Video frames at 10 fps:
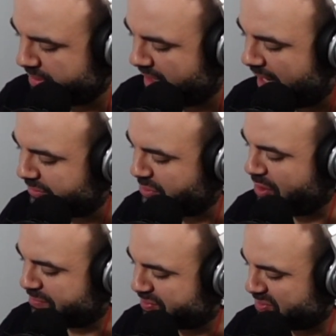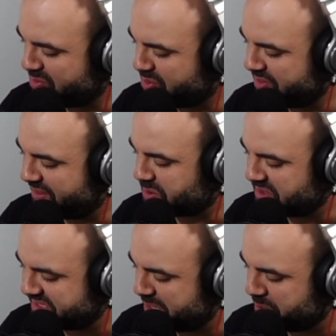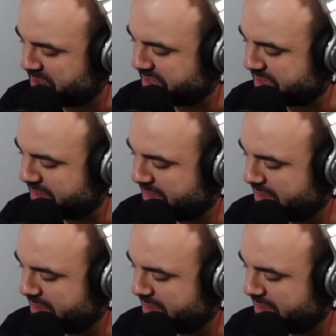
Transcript: how do you approach the transitions